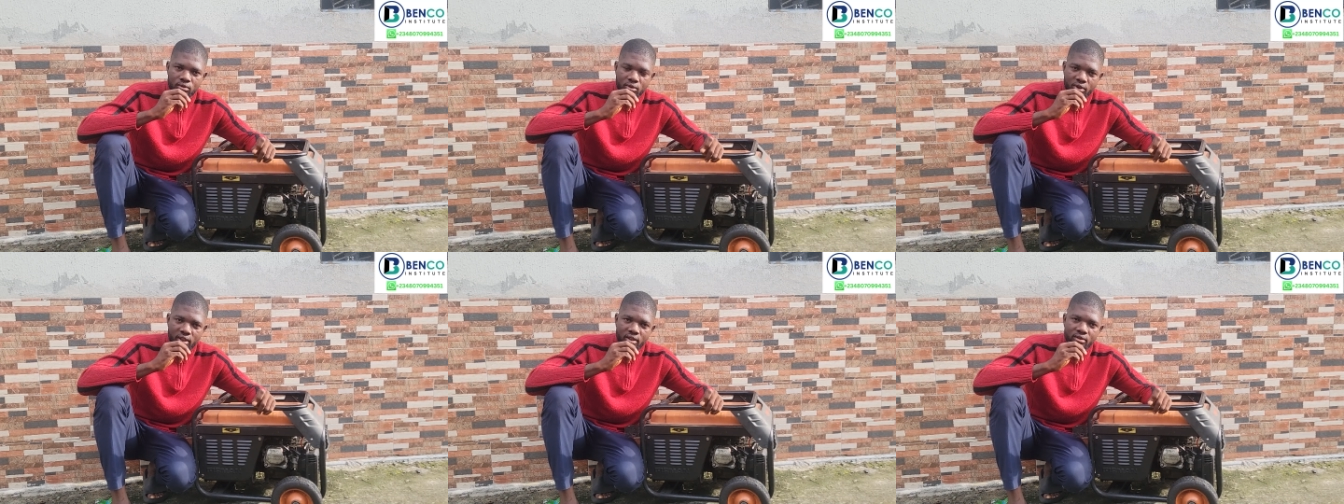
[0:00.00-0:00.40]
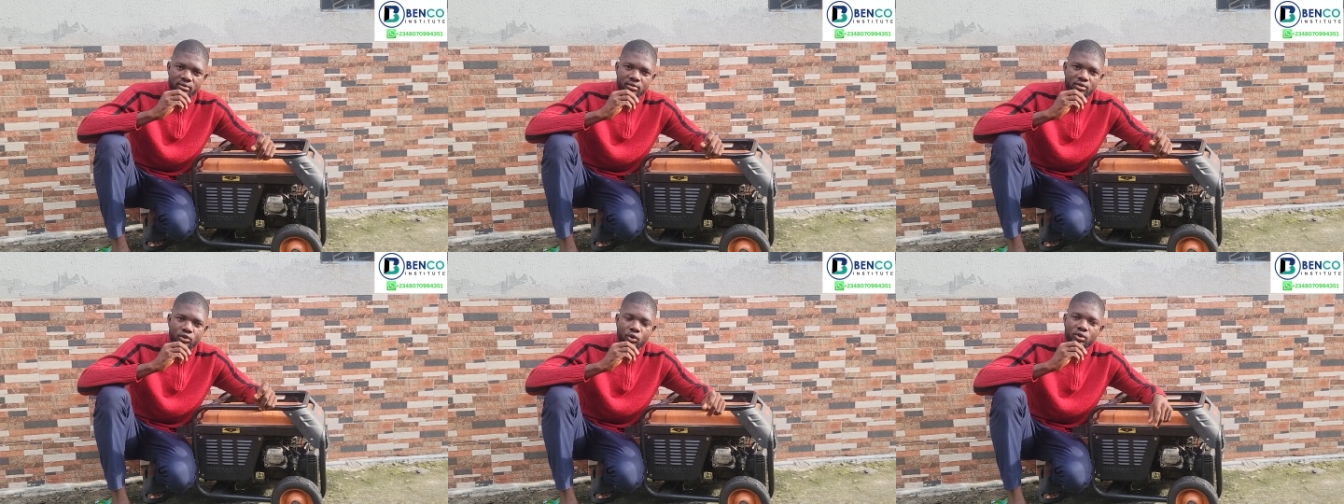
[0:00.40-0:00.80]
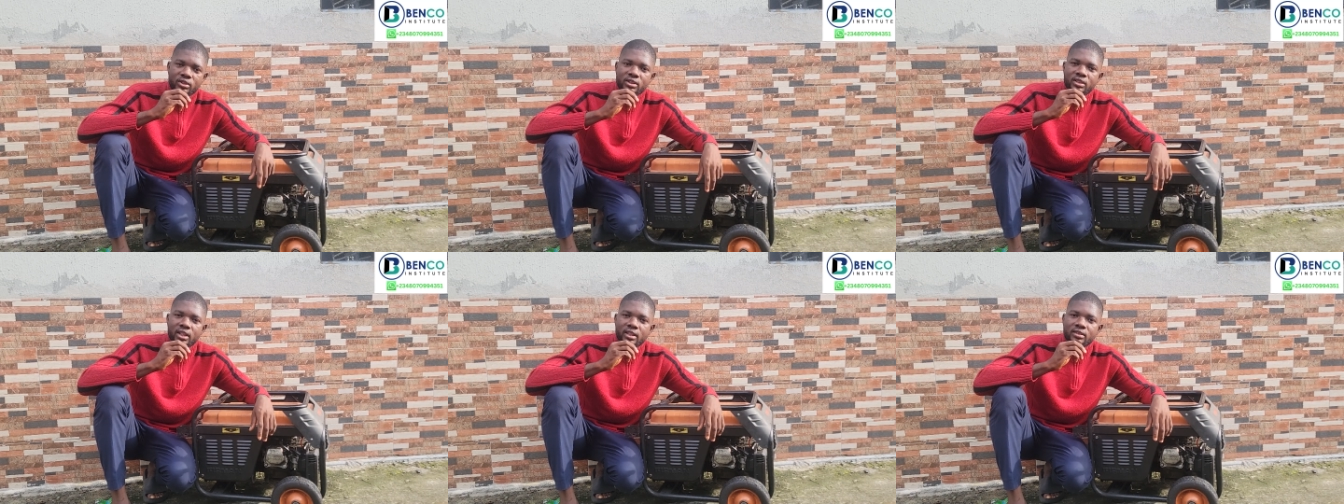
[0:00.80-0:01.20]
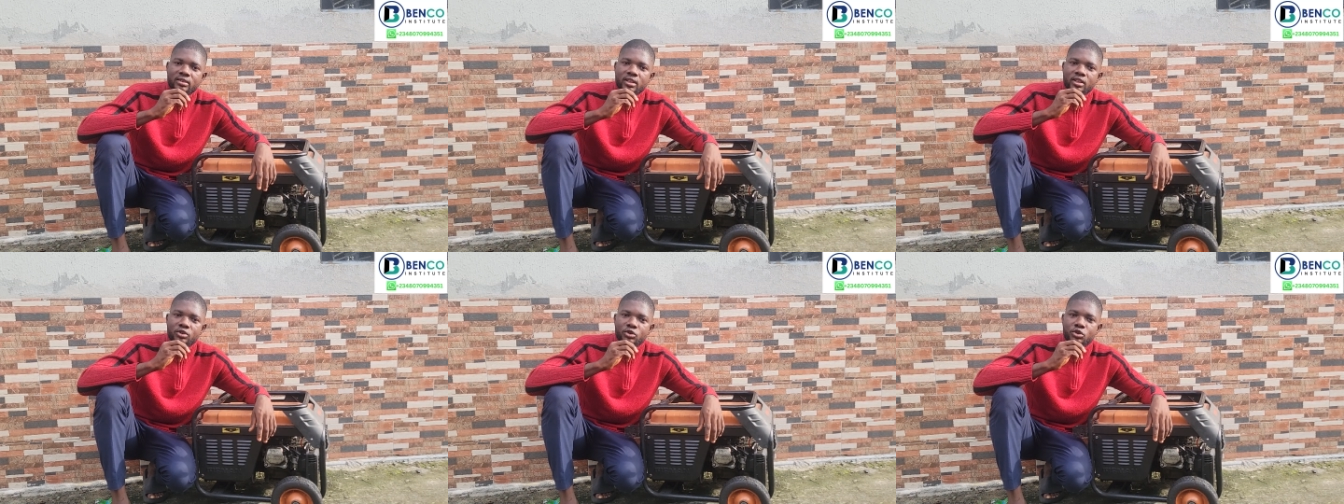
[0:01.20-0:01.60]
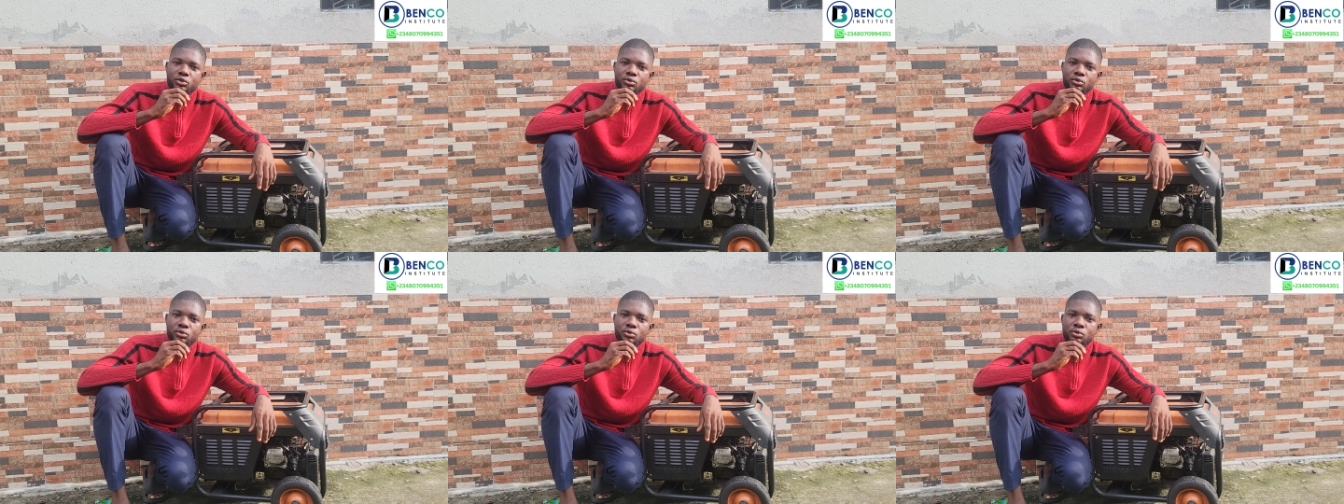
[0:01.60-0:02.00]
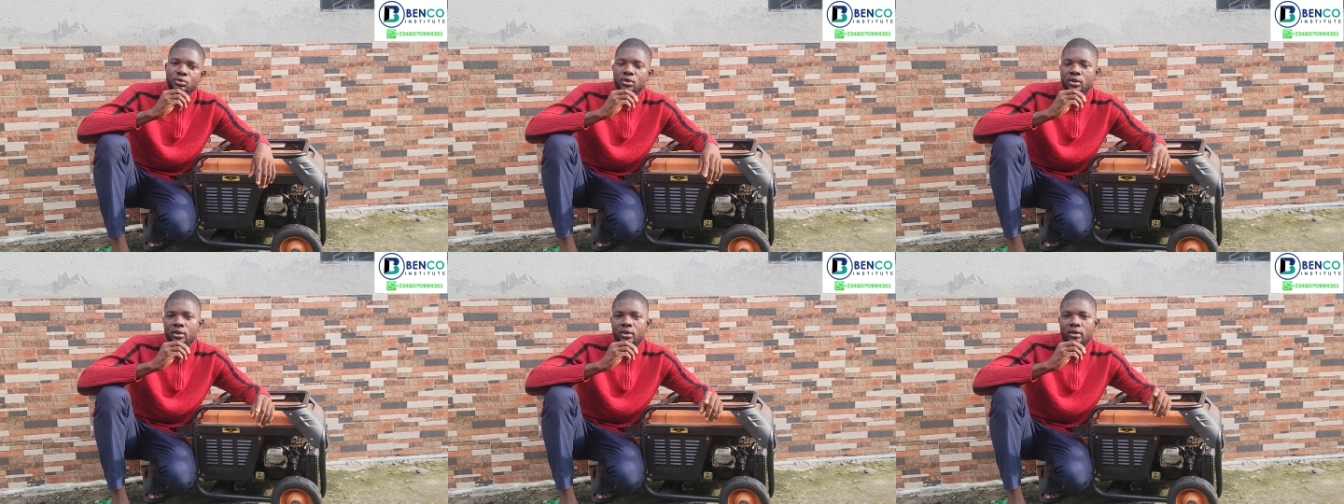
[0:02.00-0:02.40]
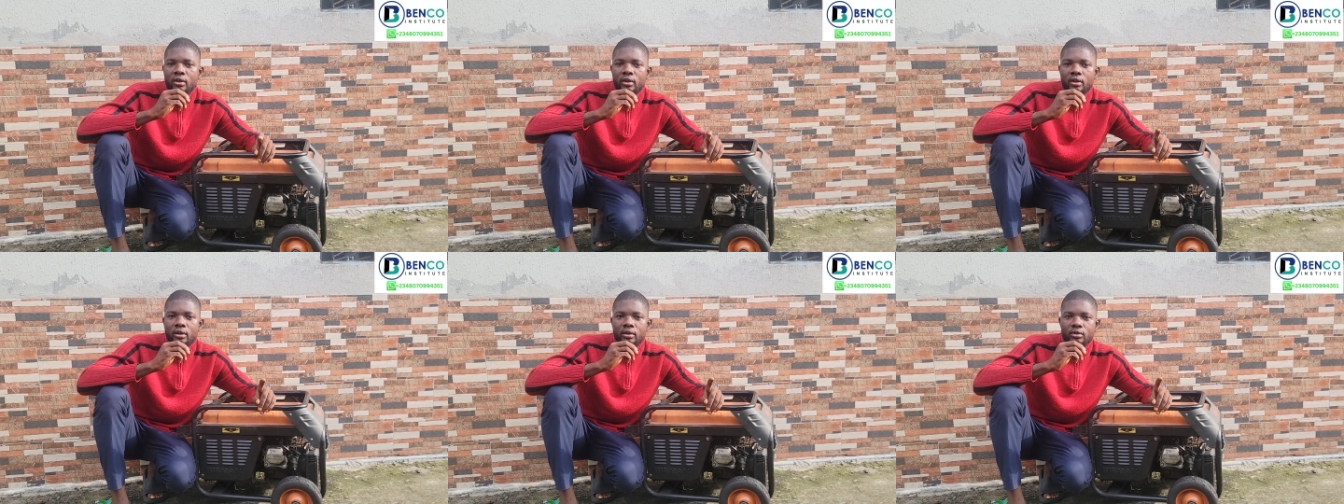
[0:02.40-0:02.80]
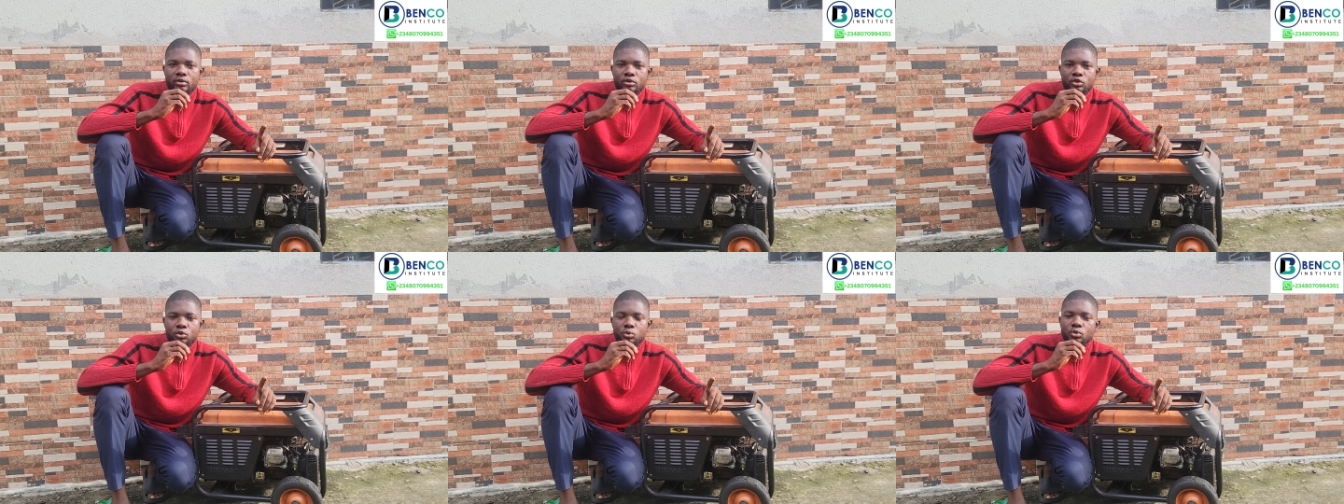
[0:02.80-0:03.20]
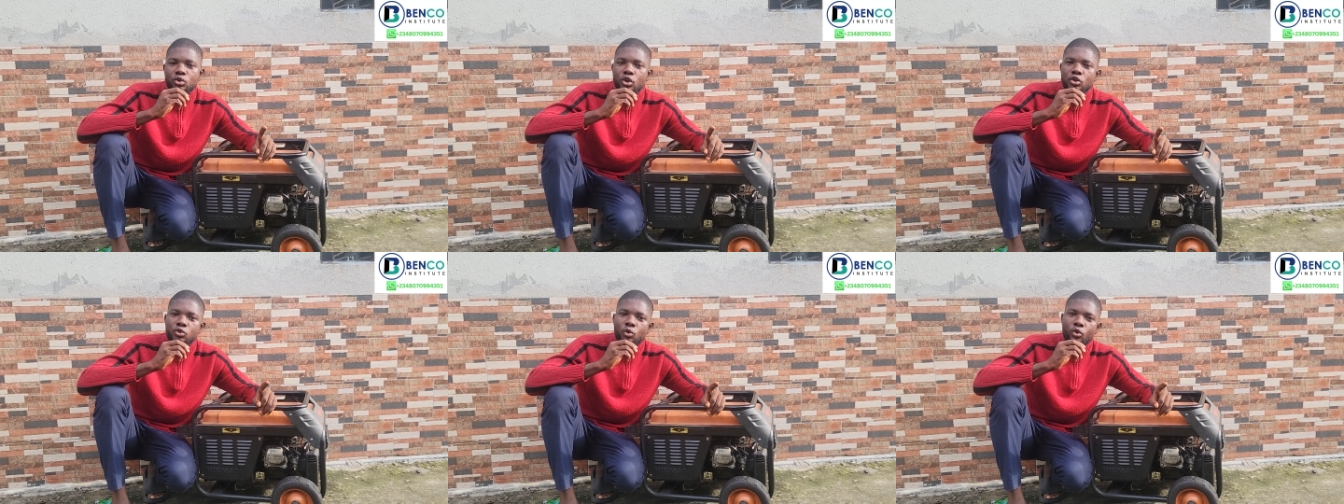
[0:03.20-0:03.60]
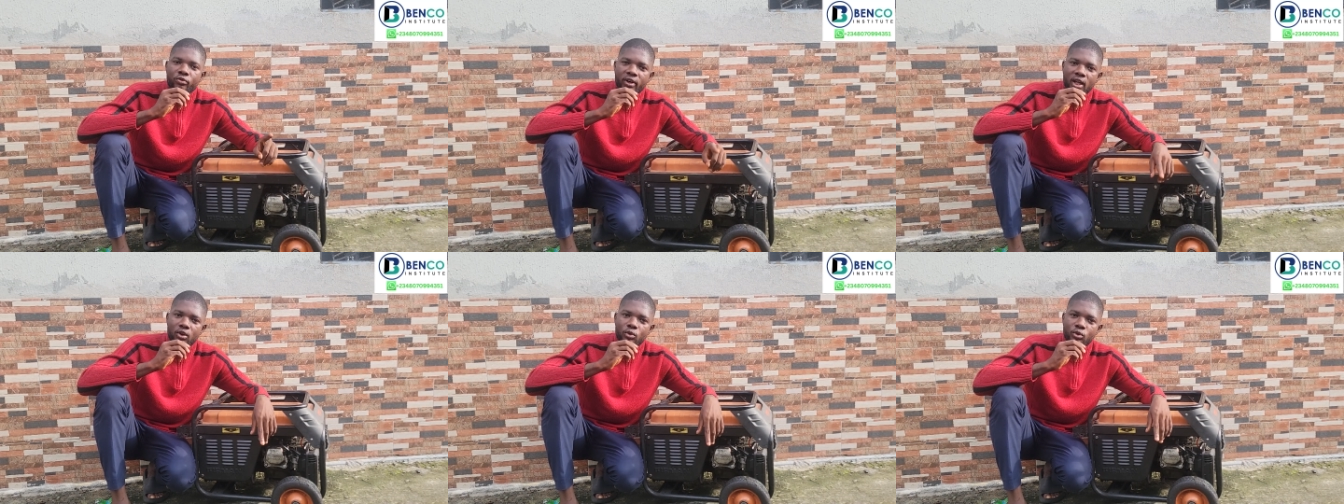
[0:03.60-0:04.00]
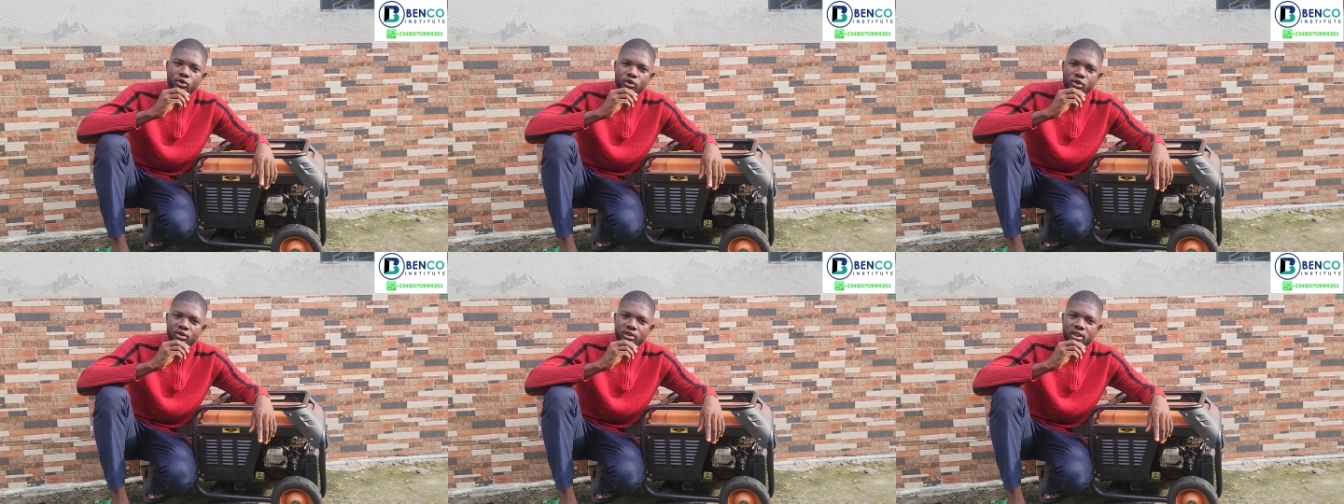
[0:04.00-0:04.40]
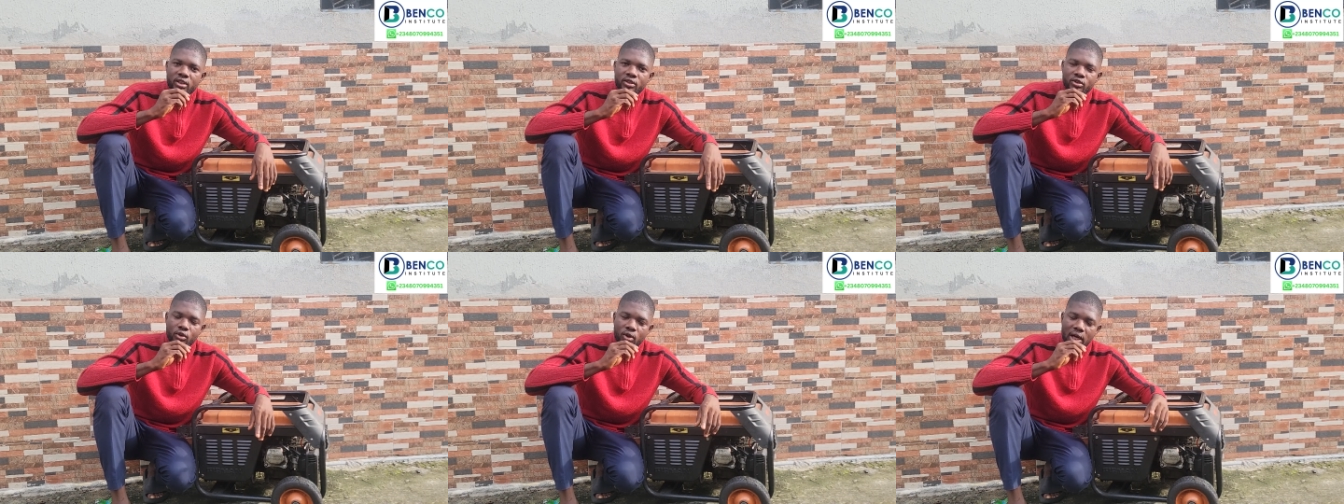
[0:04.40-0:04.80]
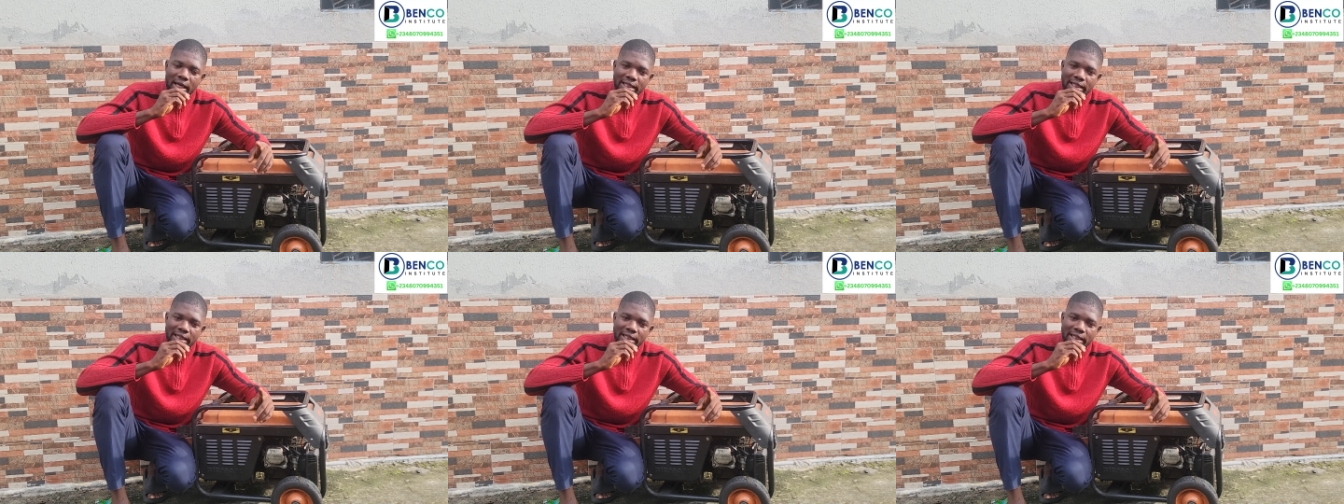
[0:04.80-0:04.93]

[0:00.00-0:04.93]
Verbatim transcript: okay 13 i said you should do do not overload your generator